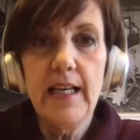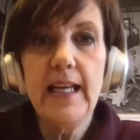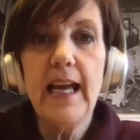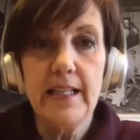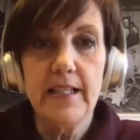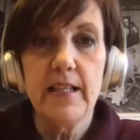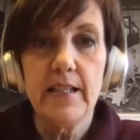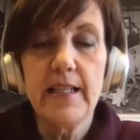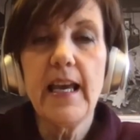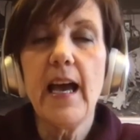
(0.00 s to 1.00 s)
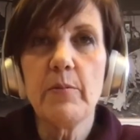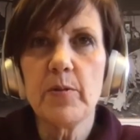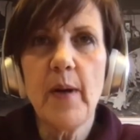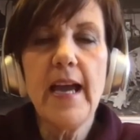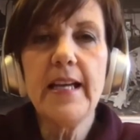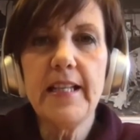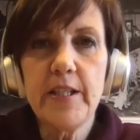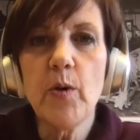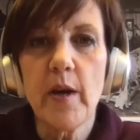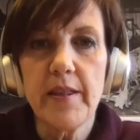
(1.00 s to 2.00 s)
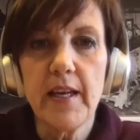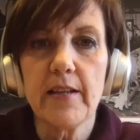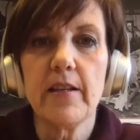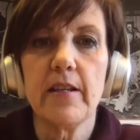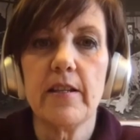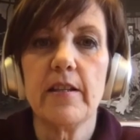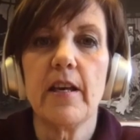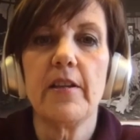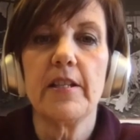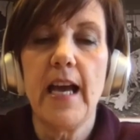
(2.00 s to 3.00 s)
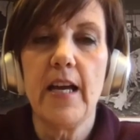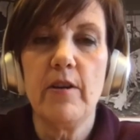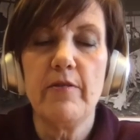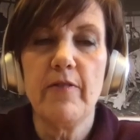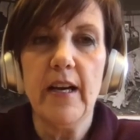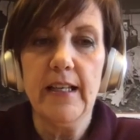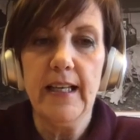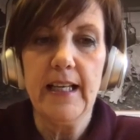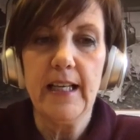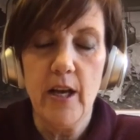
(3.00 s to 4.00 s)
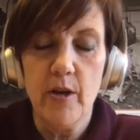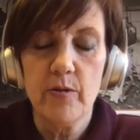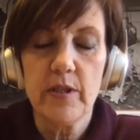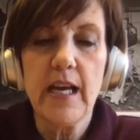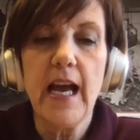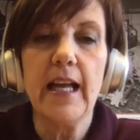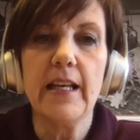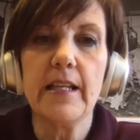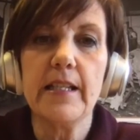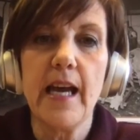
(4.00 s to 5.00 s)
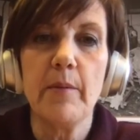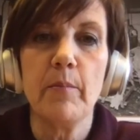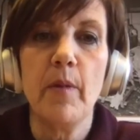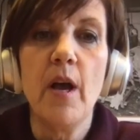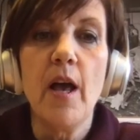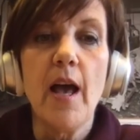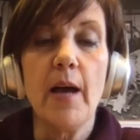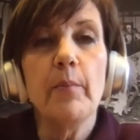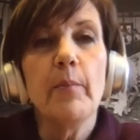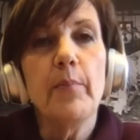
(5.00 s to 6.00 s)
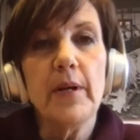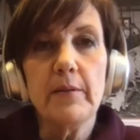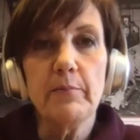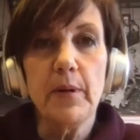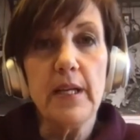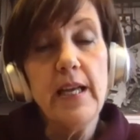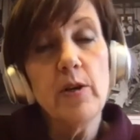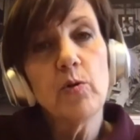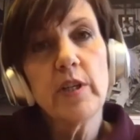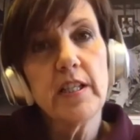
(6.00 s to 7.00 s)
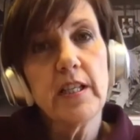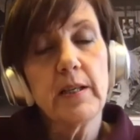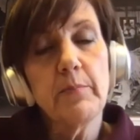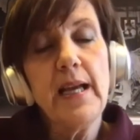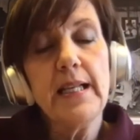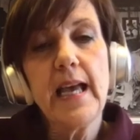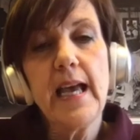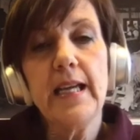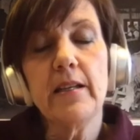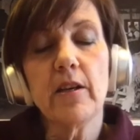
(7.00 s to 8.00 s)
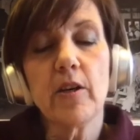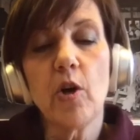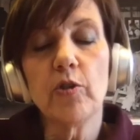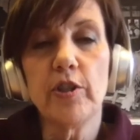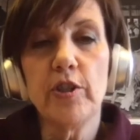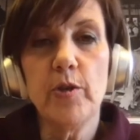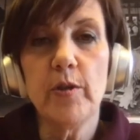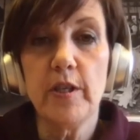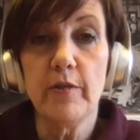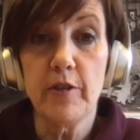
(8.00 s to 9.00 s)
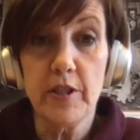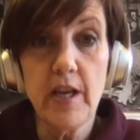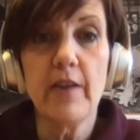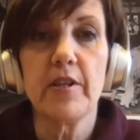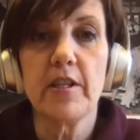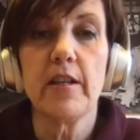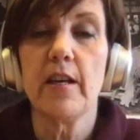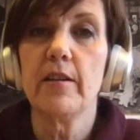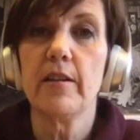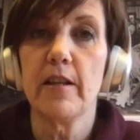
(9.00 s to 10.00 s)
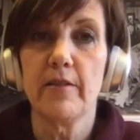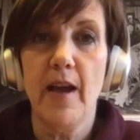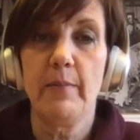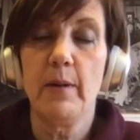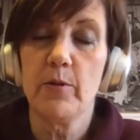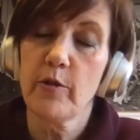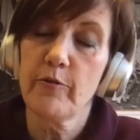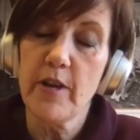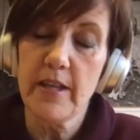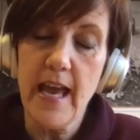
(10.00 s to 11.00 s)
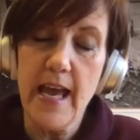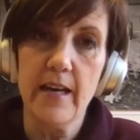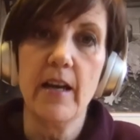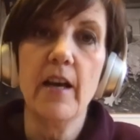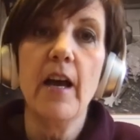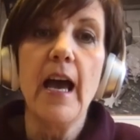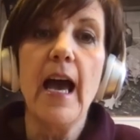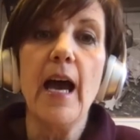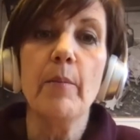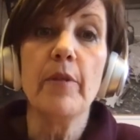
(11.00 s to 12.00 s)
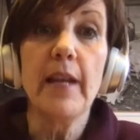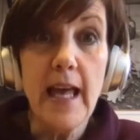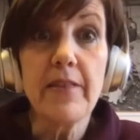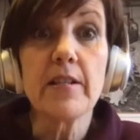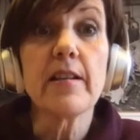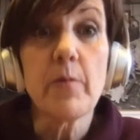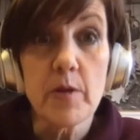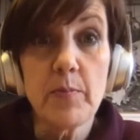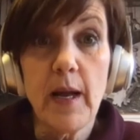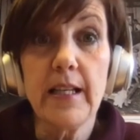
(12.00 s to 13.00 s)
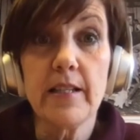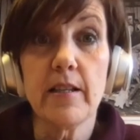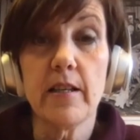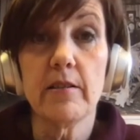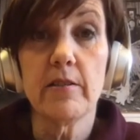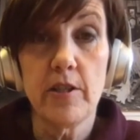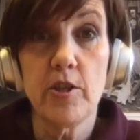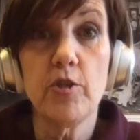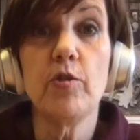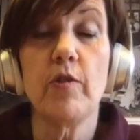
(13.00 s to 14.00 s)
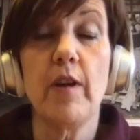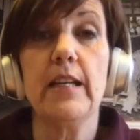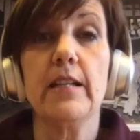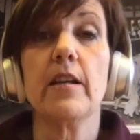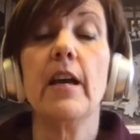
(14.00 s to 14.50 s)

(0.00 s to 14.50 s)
In the early 80s. Yeah, it was about 82, I think, that the tannery finally closed. But in order to maintain continuity of the service that the family was offering then, the leathers that they were supplying to the shoe trade,